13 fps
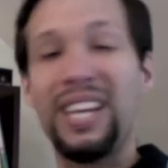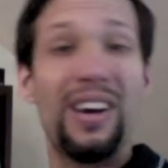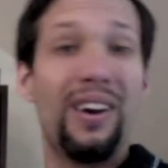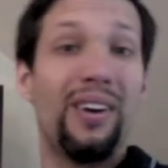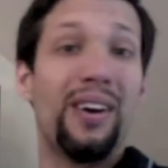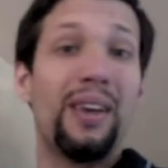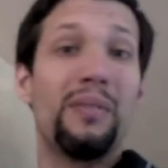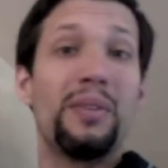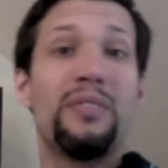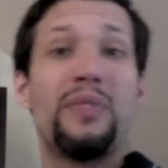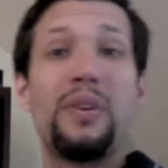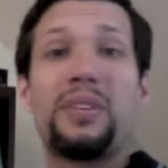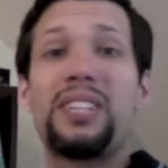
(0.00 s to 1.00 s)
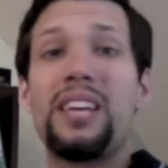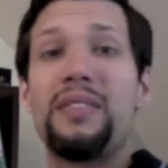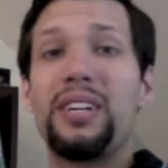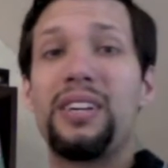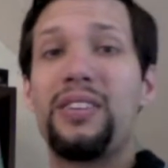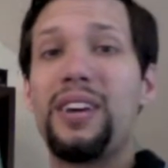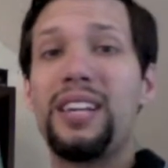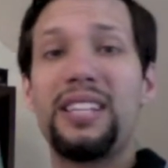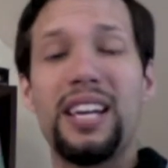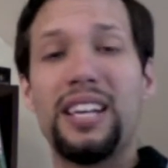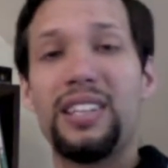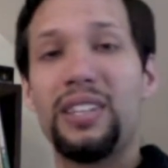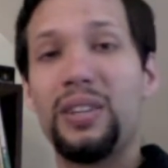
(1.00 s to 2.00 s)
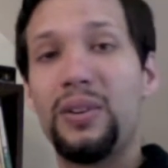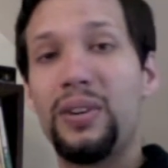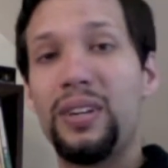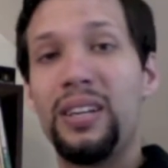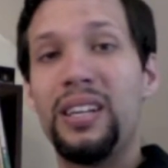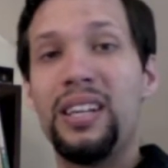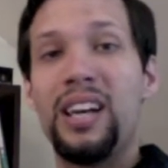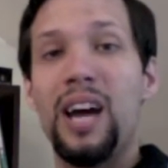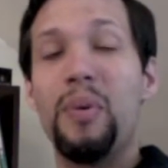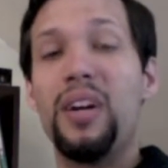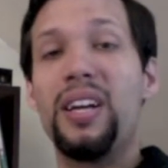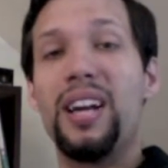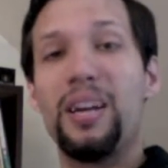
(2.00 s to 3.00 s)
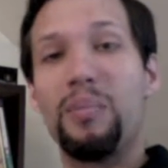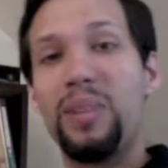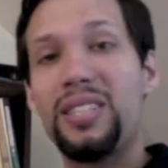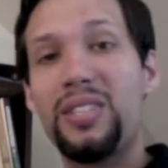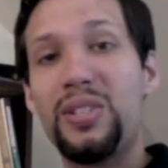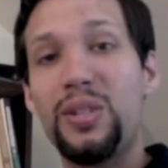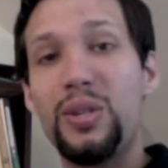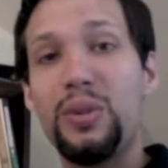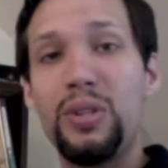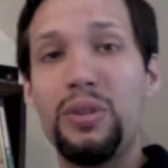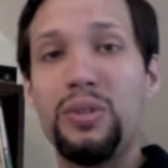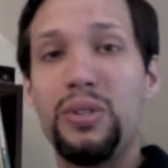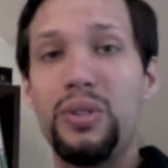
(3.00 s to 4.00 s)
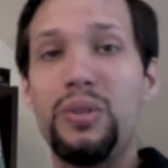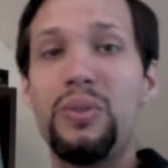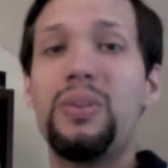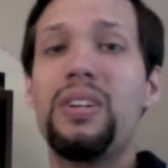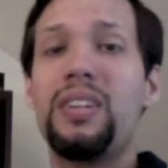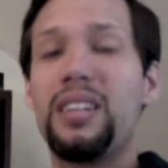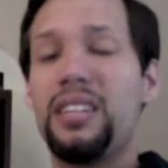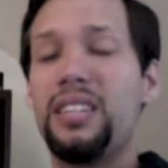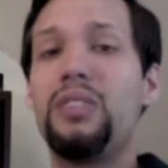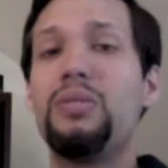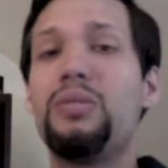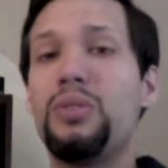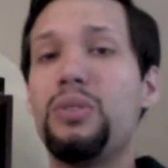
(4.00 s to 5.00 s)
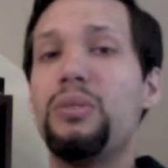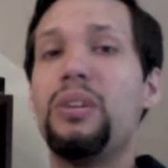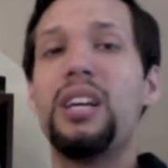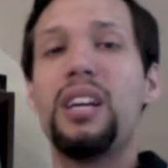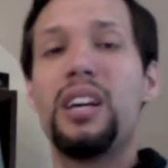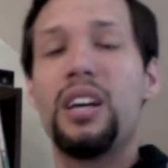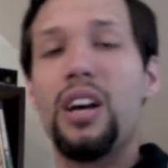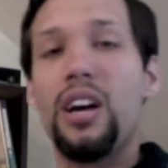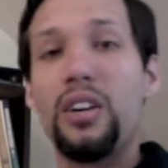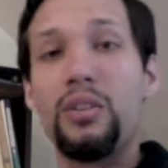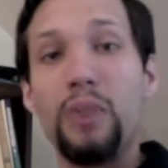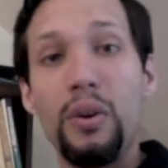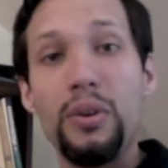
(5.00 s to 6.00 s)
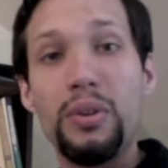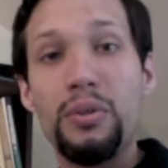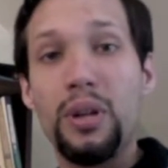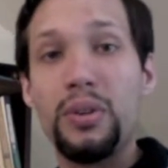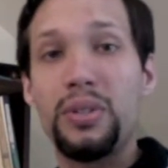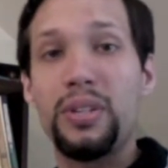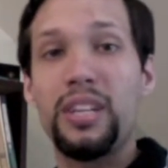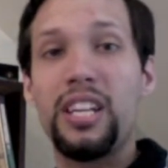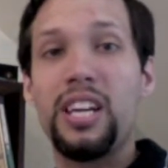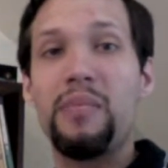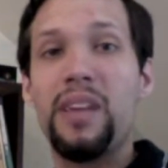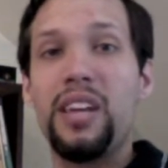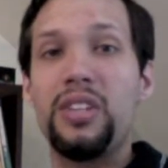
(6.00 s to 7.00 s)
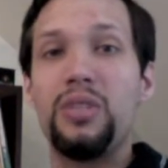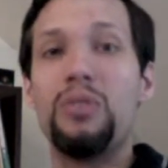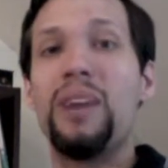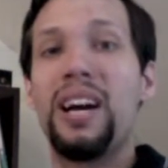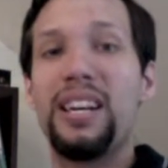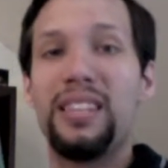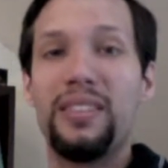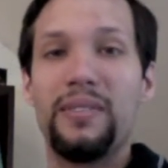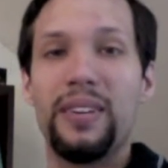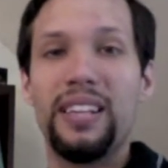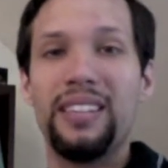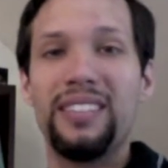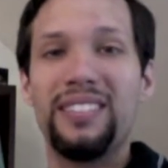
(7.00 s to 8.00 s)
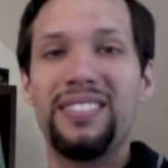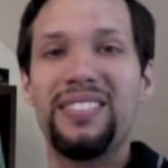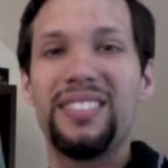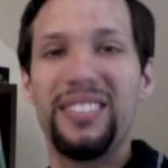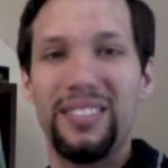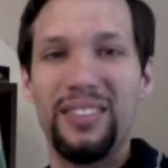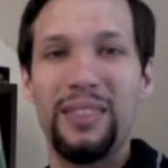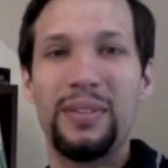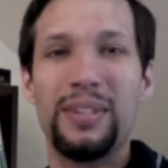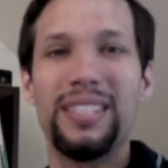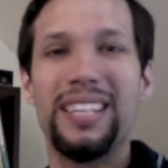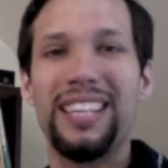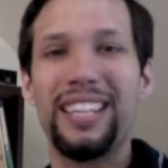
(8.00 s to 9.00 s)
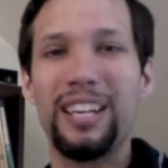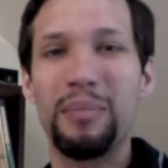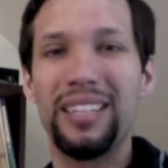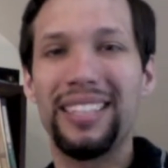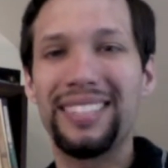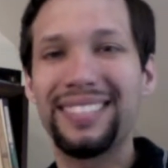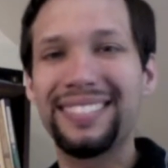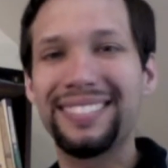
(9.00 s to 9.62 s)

All right, well, you folks have a great day in the Lord. I pray God blesses you, uses you, continue to grow you closer to him as you abide in the vine. You have a good day. God bless.